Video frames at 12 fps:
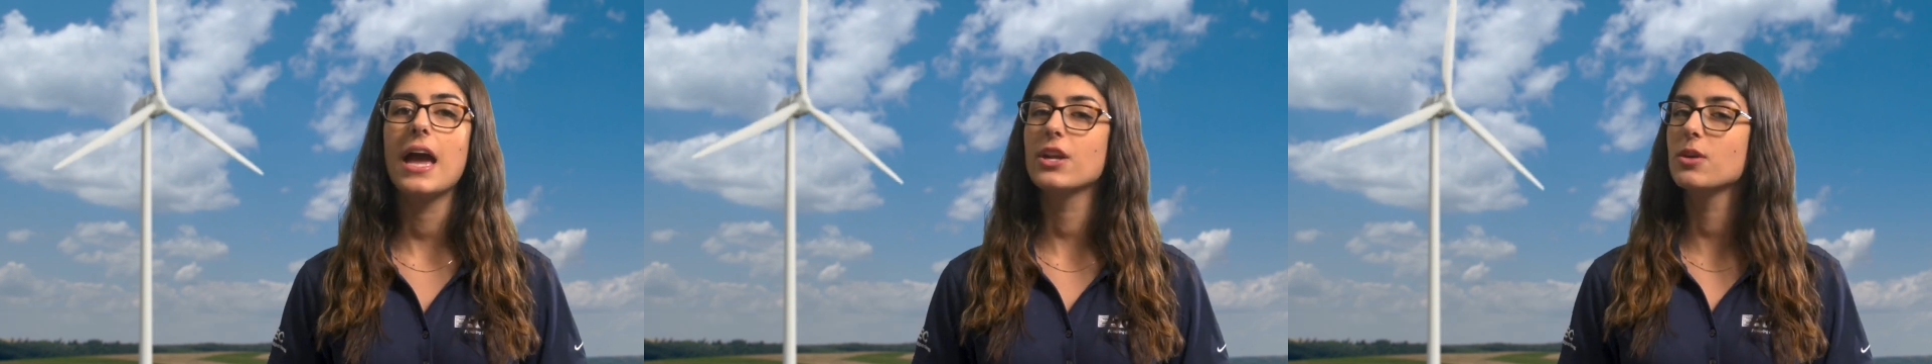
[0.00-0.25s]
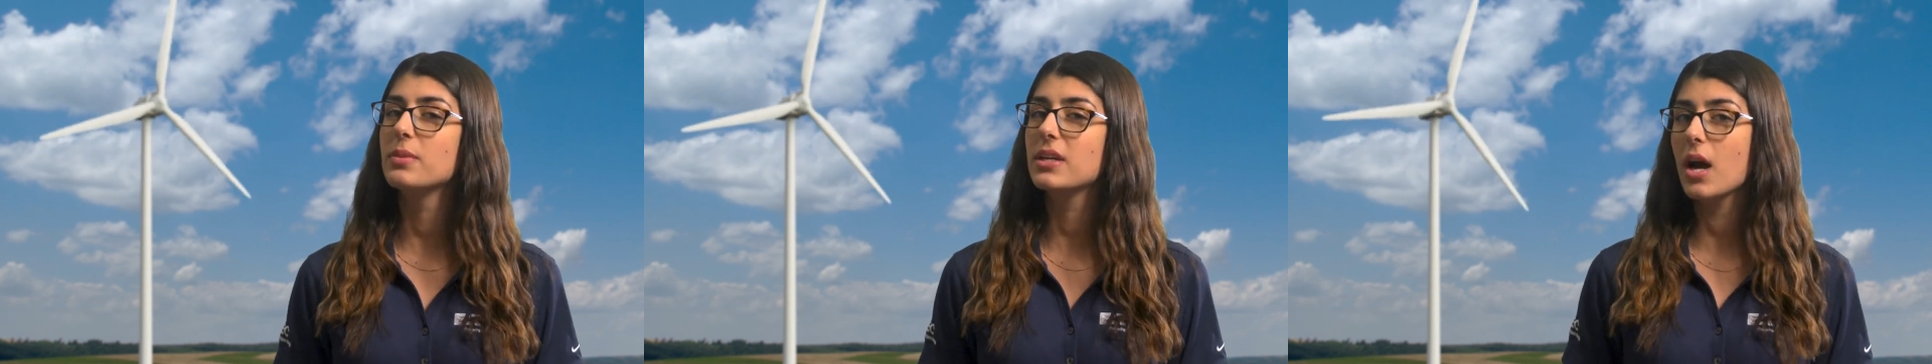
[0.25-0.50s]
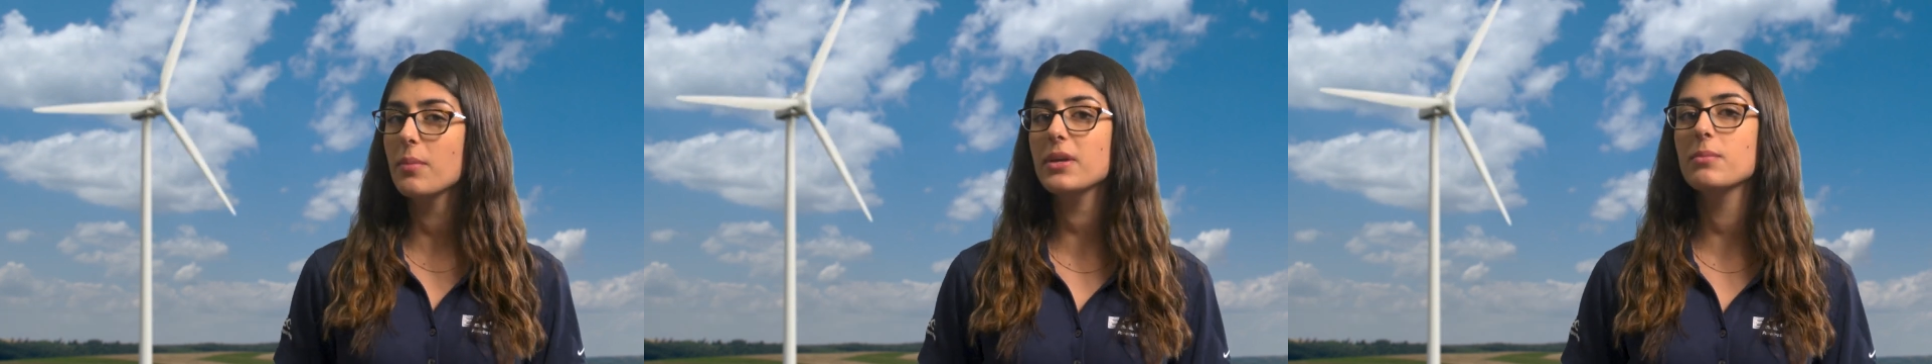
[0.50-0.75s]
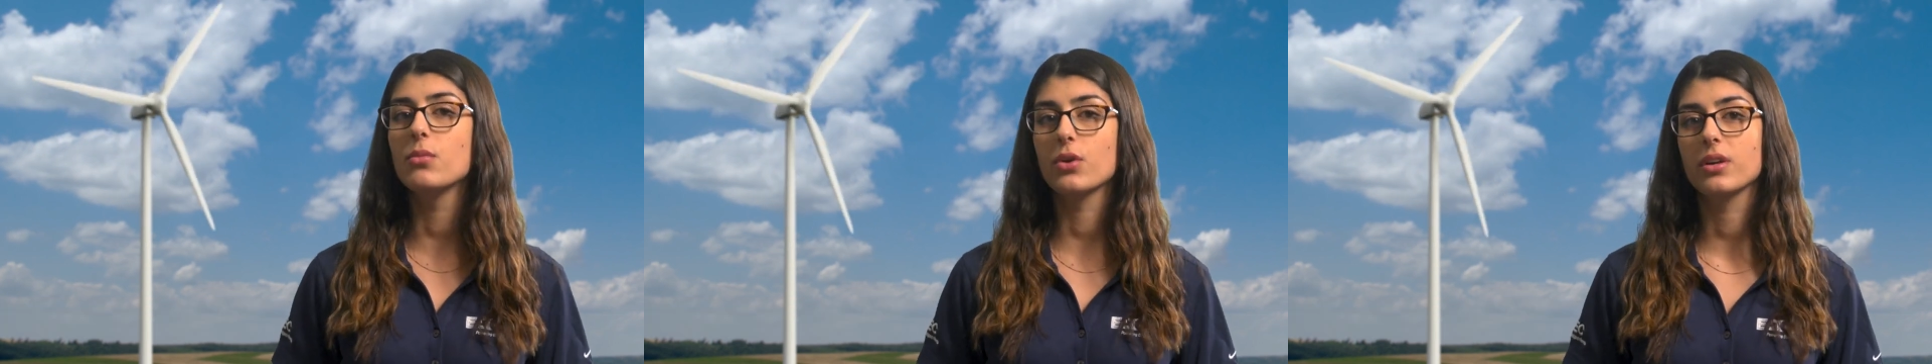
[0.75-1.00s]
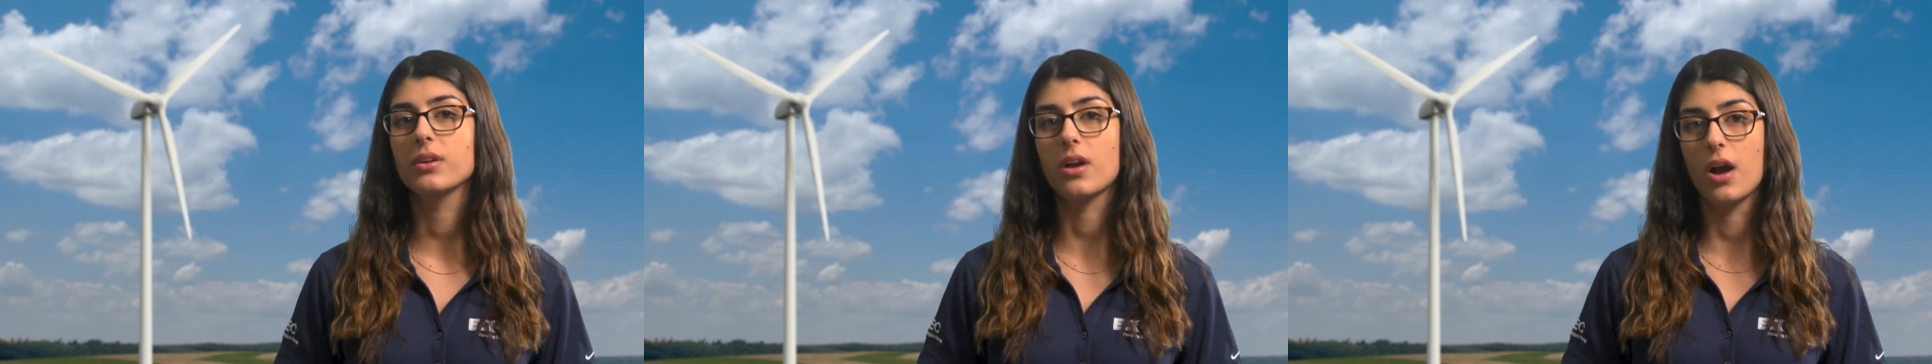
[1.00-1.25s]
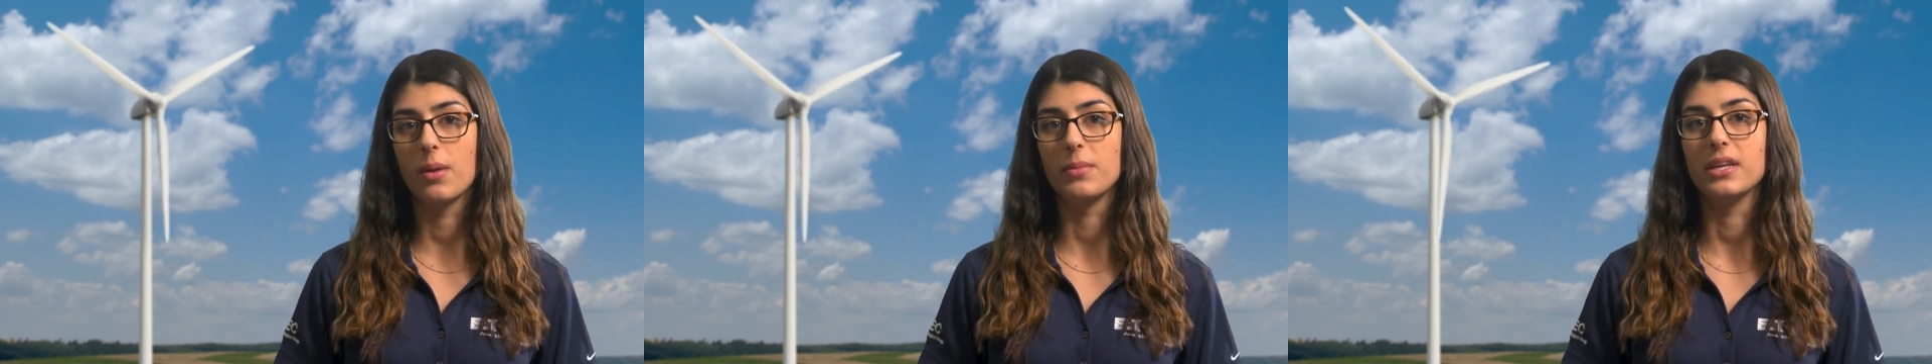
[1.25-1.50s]
and are becoming more
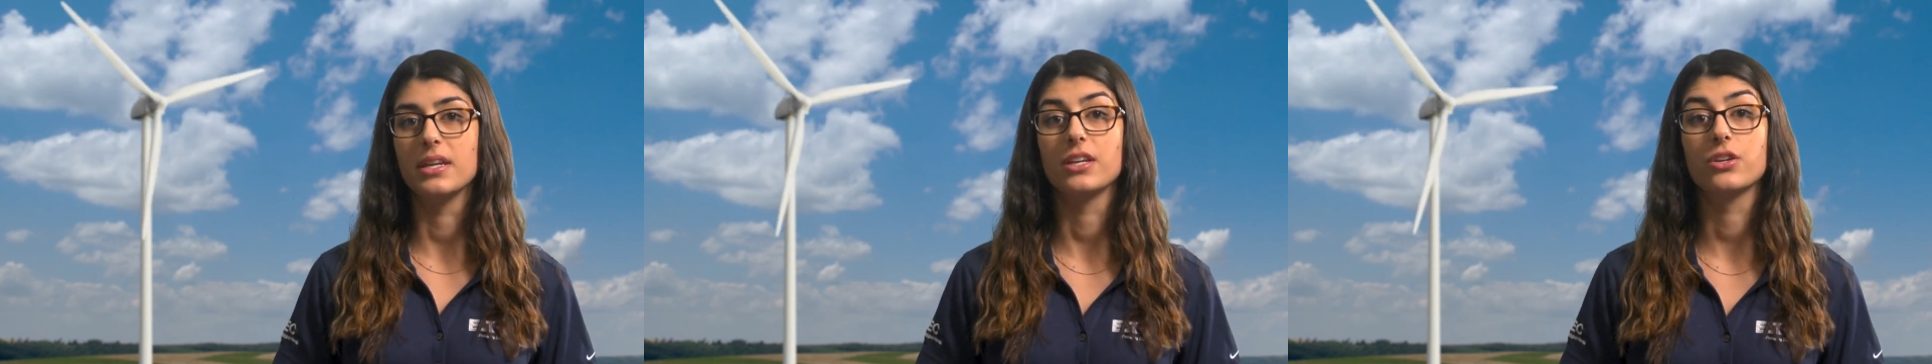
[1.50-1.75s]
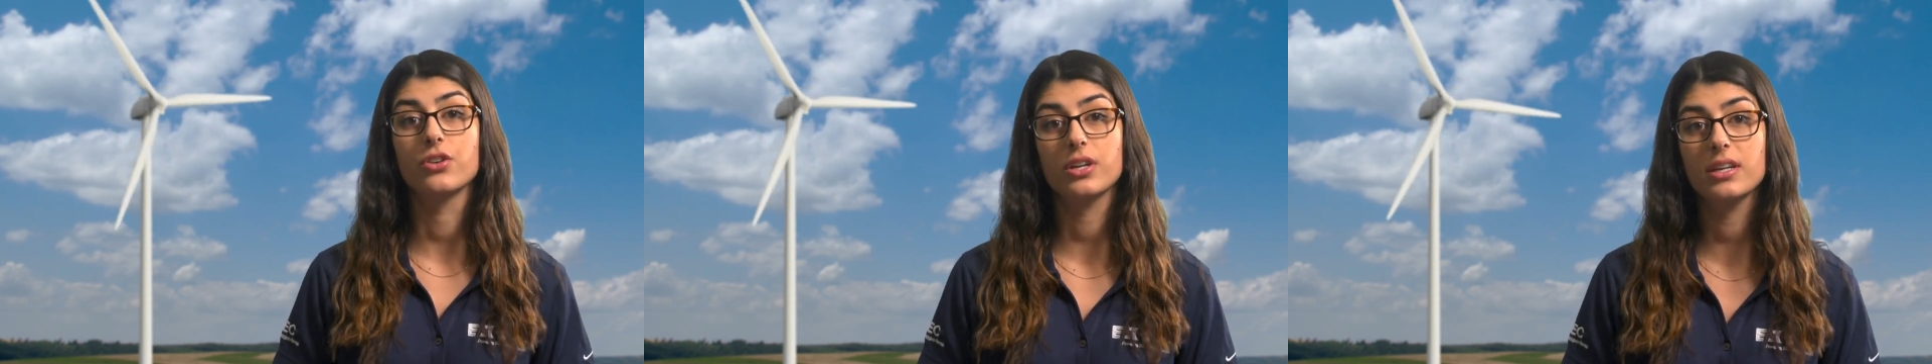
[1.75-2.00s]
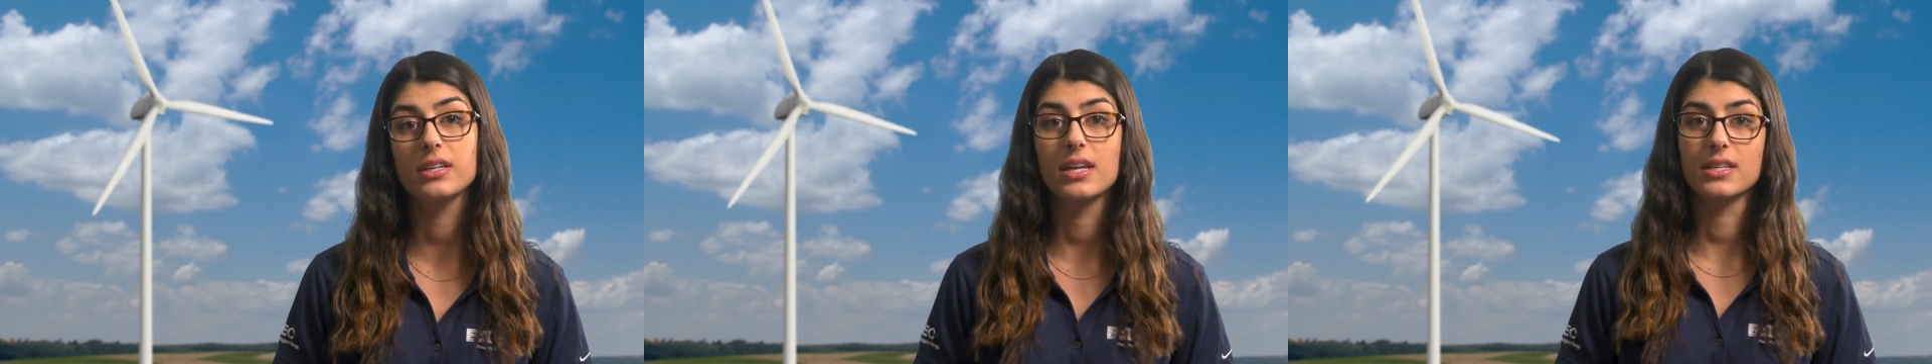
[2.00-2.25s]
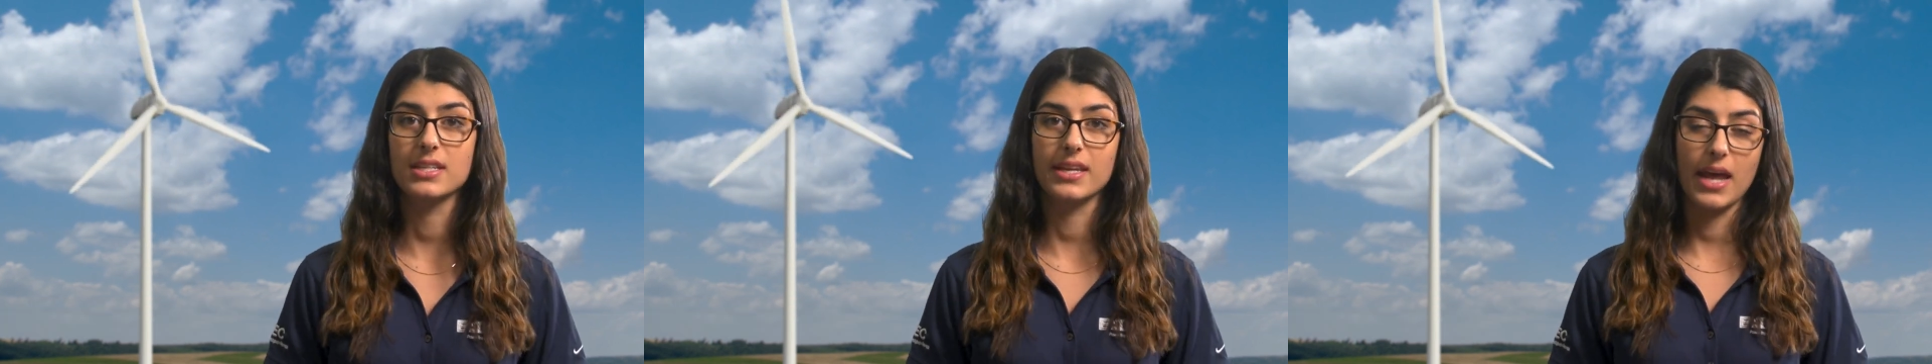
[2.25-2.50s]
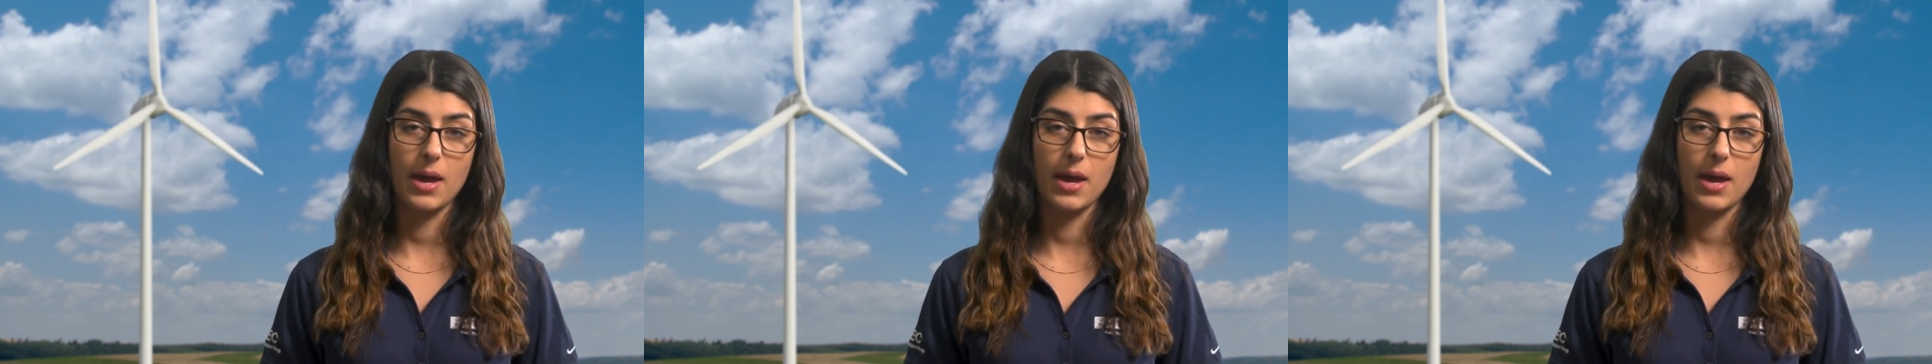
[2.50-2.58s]
common in grid-connected